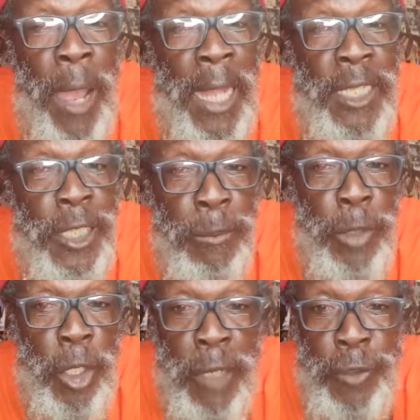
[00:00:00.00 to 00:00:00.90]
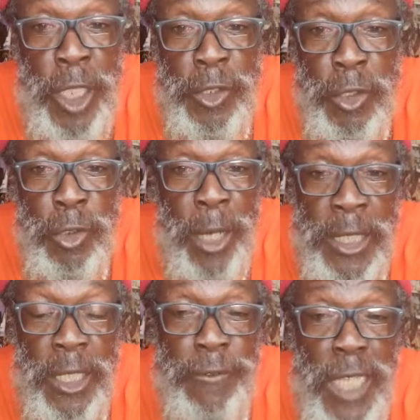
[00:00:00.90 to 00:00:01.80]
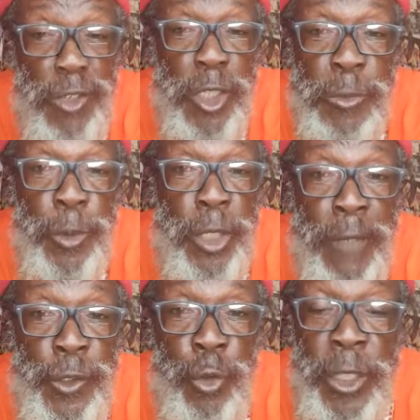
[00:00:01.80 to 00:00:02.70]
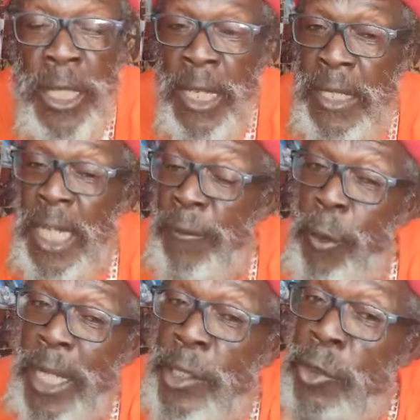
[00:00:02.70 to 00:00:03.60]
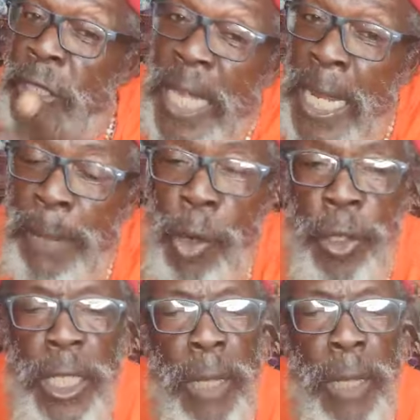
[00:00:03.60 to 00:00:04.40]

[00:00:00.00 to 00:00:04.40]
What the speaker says: waters, the blood of Jesus Christ, of the Spirit of truth. That if what you say about